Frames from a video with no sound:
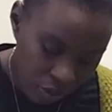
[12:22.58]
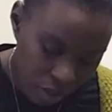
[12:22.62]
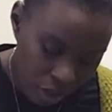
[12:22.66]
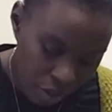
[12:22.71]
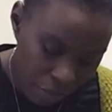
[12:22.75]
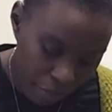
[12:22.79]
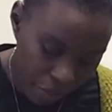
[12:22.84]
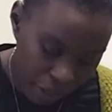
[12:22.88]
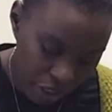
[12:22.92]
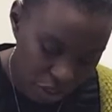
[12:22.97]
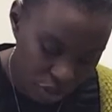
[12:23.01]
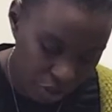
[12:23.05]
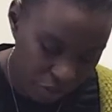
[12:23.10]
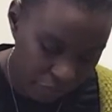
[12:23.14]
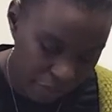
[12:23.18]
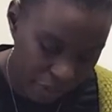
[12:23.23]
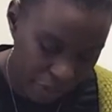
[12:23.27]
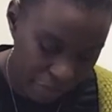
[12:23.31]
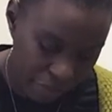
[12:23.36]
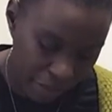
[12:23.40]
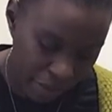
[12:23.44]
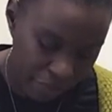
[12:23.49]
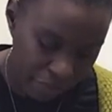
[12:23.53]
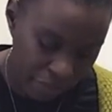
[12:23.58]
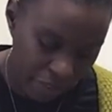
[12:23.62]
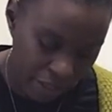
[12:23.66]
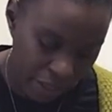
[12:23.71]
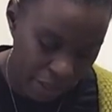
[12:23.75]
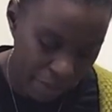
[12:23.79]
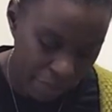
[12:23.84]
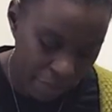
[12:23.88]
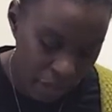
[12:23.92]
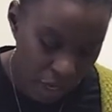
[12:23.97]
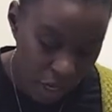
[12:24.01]
make sure I've kept that for that.
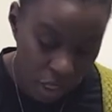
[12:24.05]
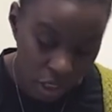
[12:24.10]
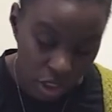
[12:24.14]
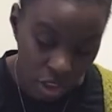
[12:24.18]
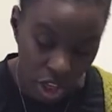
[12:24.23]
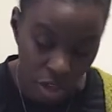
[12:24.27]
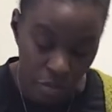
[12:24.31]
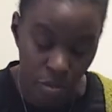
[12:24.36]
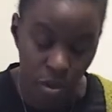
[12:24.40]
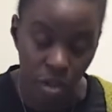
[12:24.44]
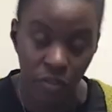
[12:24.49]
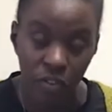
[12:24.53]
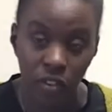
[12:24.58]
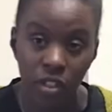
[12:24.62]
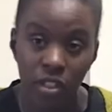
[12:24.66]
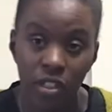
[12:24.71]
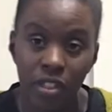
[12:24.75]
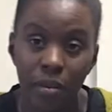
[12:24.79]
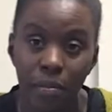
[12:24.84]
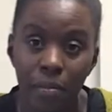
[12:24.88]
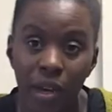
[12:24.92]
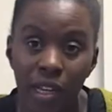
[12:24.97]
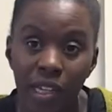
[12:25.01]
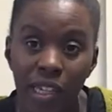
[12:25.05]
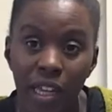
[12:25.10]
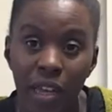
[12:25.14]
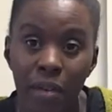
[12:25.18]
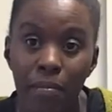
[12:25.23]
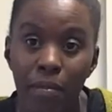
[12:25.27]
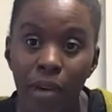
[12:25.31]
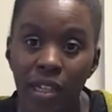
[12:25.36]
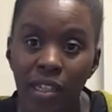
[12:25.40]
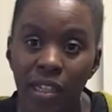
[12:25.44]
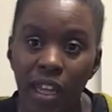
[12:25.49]
So moving on to Monday.
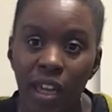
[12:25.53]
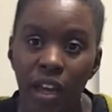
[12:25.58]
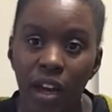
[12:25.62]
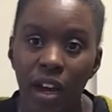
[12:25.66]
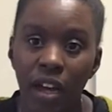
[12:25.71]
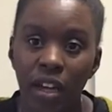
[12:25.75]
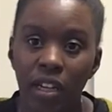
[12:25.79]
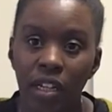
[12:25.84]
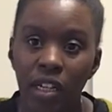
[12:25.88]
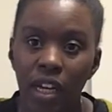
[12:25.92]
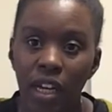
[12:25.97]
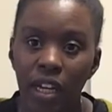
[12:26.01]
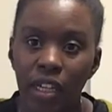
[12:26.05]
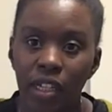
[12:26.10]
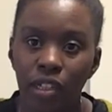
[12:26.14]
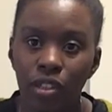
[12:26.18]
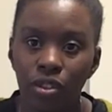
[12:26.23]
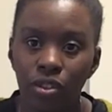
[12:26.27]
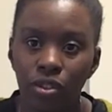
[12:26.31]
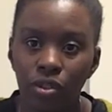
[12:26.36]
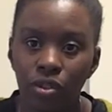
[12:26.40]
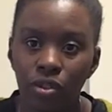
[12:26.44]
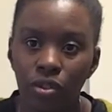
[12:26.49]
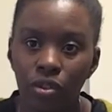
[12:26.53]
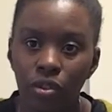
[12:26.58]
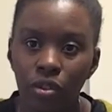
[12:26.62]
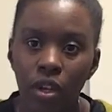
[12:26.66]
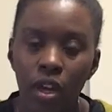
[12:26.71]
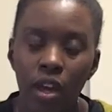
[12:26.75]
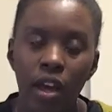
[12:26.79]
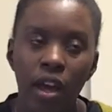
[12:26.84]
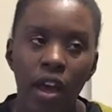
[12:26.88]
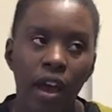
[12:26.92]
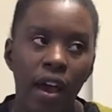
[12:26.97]
Monday I like to
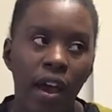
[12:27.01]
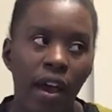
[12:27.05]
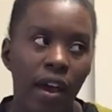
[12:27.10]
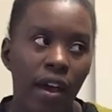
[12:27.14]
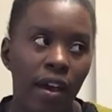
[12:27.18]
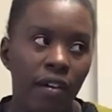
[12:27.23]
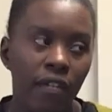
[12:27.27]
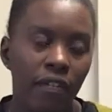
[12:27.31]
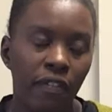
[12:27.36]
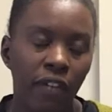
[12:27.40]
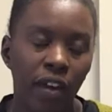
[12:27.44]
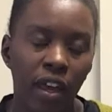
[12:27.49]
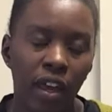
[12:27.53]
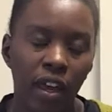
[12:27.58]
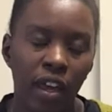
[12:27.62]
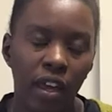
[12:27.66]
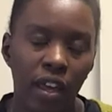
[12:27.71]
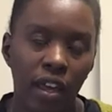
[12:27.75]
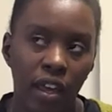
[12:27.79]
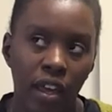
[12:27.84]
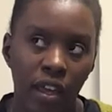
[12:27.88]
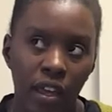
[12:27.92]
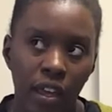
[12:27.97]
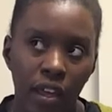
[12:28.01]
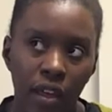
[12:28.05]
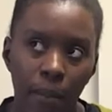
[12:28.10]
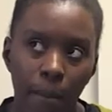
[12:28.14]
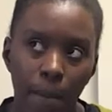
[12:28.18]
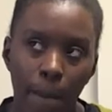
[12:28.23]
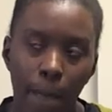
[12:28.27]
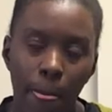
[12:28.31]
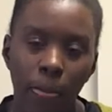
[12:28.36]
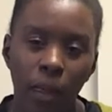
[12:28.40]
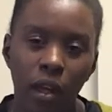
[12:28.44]
have a
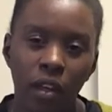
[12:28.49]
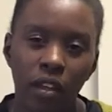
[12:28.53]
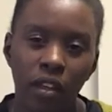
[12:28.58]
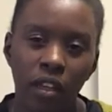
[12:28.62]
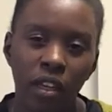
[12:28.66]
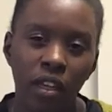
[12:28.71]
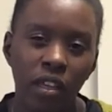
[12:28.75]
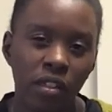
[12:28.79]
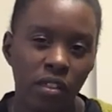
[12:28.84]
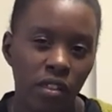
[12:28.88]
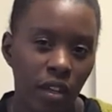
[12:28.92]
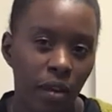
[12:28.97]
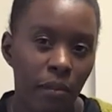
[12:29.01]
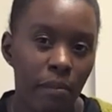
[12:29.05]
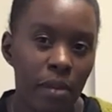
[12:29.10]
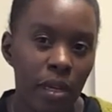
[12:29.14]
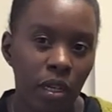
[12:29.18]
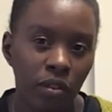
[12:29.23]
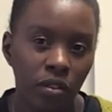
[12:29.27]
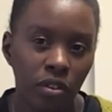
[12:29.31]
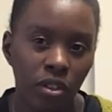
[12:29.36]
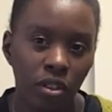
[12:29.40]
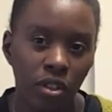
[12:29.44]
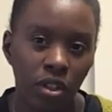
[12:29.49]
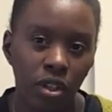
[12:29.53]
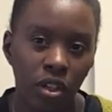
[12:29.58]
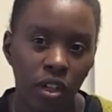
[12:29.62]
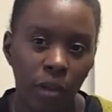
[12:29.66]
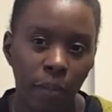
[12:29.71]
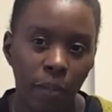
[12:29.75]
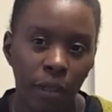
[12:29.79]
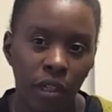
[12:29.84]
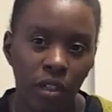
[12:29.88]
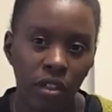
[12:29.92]
easier meal to
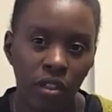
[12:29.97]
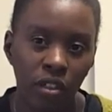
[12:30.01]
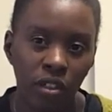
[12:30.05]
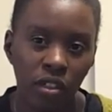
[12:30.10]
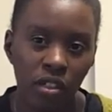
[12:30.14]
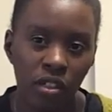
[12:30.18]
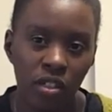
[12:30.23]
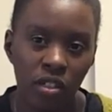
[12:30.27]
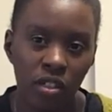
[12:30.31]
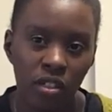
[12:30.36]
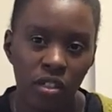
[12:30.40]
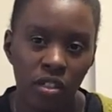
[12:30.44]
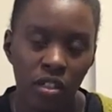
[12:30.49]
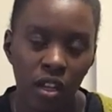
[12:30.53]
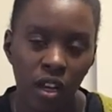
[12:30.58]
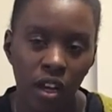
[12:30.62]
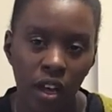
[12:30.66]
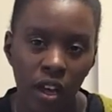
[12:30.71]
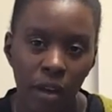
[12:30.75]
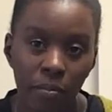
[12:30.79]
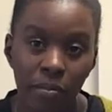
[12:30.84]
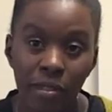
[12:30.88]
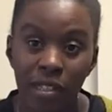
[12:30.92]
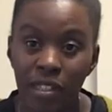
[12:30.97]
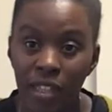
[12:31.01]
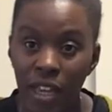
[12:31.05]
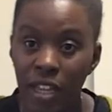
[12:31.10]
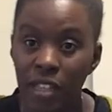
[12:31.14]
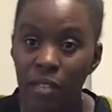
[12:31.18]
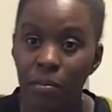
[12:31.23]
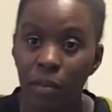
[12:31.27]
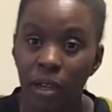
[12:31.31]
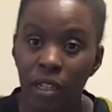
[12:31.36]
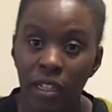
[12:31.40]
cook because
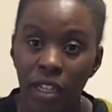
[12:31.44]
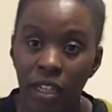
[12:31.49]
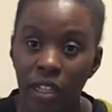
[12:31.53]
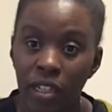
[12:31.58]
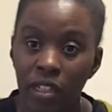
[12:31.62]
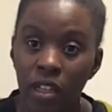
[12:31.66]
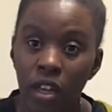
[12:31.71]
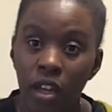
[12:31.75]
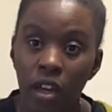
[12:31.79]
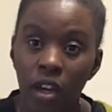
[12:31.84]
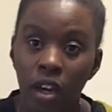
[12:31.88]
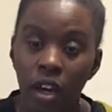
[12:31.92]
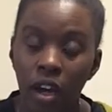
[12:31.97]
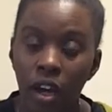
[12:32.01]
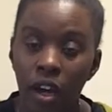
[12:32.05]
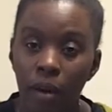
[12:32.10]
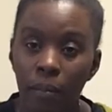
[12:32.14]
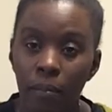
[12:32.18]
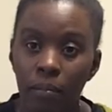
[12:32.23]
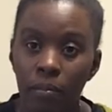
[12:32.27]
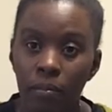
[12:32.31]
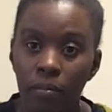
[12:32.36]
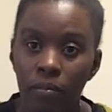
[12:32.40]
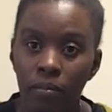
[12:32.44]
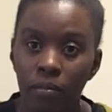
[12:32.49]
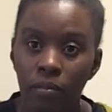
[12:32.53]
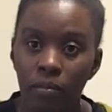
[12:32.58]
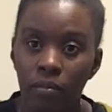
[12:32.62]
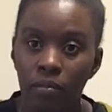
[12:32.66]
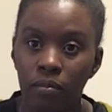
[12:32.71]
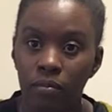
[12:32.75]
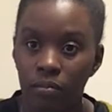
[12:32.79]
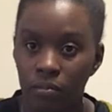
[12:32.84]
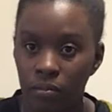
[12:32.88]
today's Monday
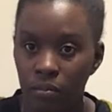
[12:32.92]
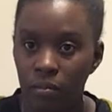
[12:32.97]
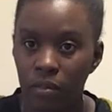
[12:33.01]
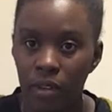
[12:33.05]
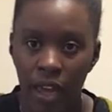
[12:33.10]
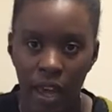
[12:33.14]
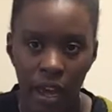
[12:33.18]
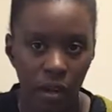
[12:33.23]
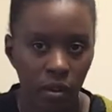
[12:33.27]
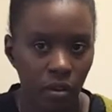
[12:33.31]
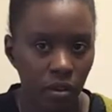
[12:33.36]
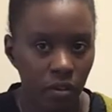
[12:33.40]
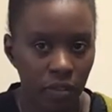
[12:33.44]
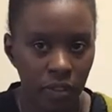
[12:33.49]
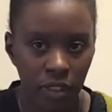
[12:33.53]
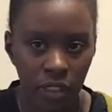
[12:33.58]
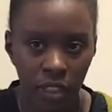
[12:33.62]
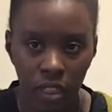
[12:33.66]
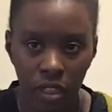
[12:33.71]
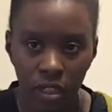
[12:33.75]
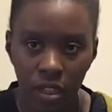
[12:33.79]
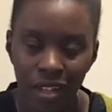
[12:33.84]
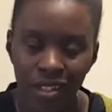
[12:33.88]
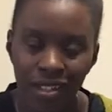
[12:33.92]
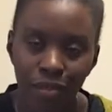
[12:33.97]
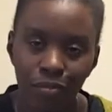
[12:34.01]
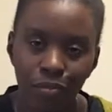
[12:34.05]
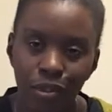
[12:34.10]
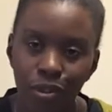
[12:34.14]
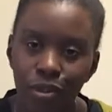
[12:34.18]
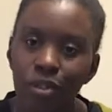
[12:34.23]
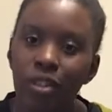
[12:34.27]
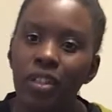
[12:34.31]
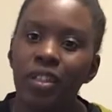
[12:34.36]
now obviously as I'm
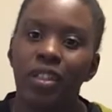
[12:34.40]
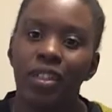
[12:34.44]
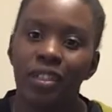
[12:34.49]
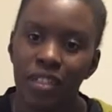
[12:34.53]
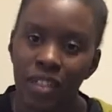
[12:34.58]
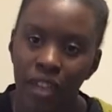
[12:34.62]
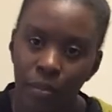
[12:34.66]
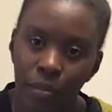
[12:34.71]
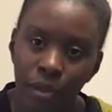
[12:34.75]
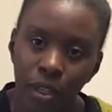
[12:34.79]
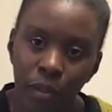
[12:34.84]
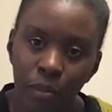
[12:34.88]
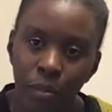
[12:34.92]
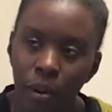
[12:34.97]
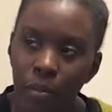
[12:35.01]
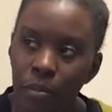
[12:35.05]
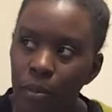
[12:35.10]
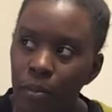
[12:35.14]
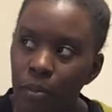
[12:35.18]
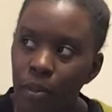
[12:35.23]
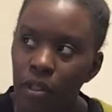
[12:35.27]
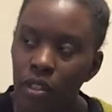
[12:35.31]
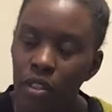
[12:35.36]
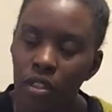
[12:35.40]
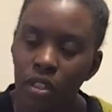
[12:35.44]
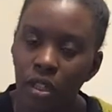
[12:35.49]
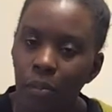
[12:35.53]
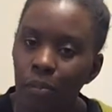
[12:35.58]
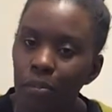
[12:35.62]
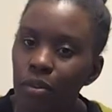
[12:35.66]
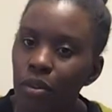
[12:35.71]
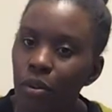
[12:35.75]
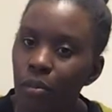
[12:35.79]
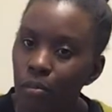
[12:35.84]
recording this, and I'm going to probably put this up
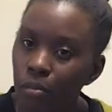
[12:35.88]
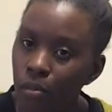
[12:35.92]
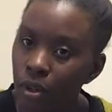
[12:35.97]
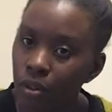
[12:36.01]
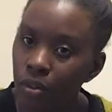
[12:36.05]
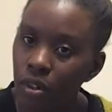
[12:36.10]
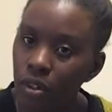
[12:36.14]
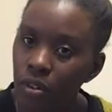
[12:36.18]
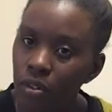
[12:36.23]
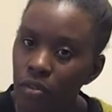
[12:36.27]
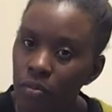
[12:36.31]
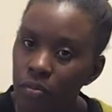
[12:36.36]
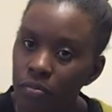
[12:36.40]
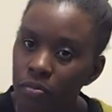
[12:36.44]
tomorrow,